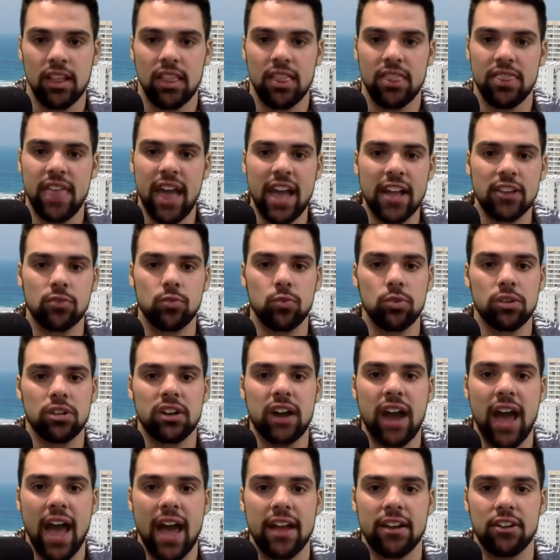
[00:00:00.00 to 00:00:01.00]
that's when
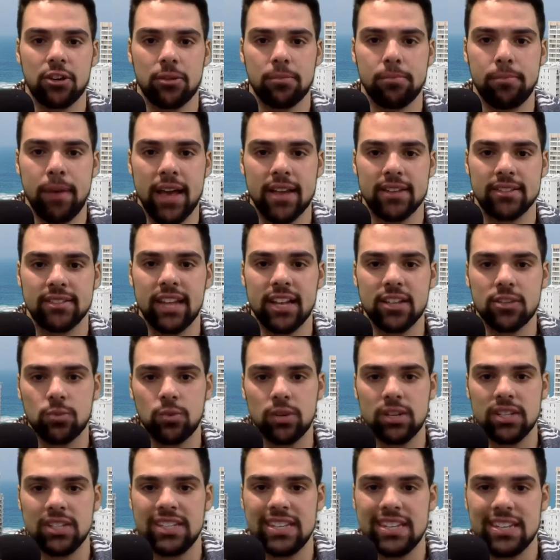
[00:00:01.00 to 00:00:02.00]
you're at your best. That's
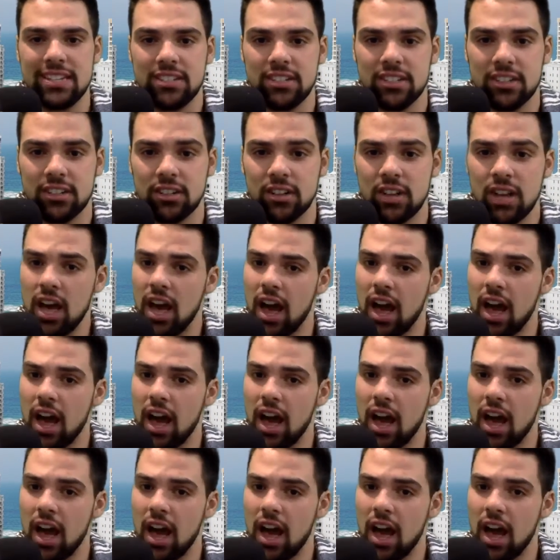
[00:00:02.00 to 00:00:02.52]
when it's easier.